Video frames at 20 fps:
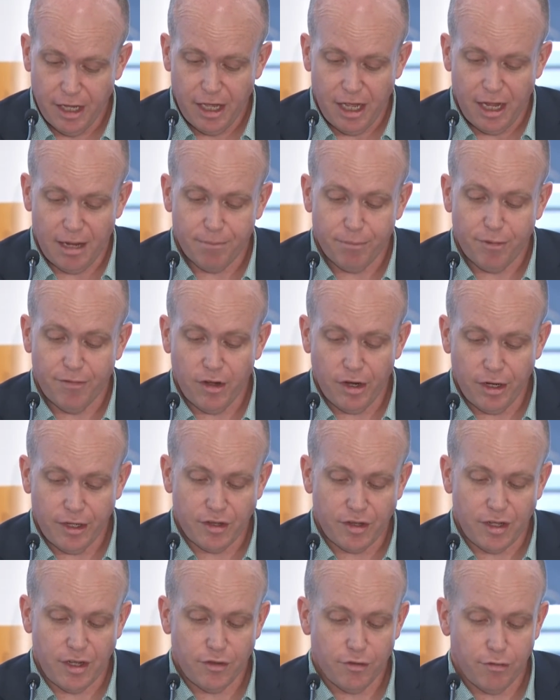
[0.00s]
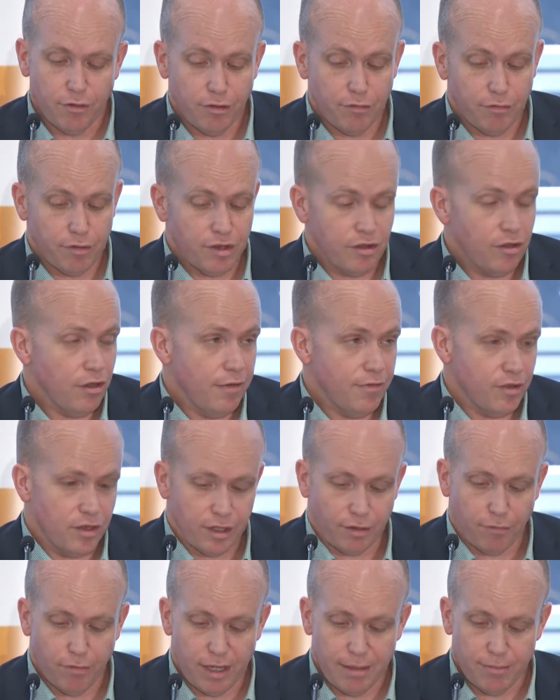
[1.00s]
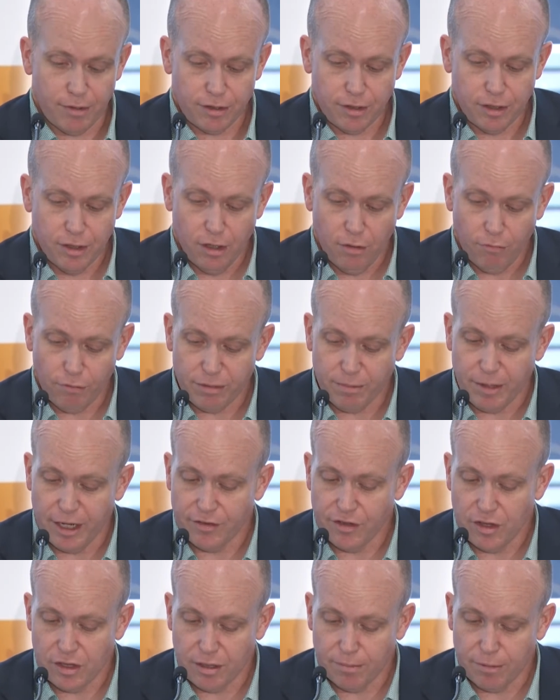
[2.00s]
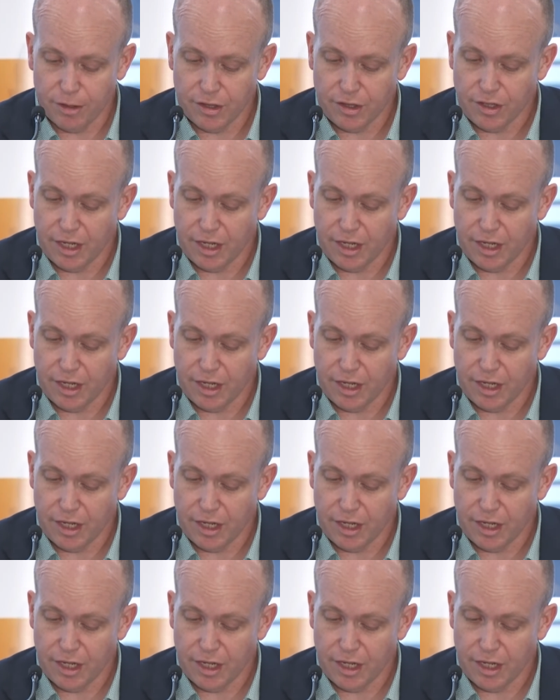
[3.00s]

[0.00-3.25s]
and providers enter into a service agreement with participants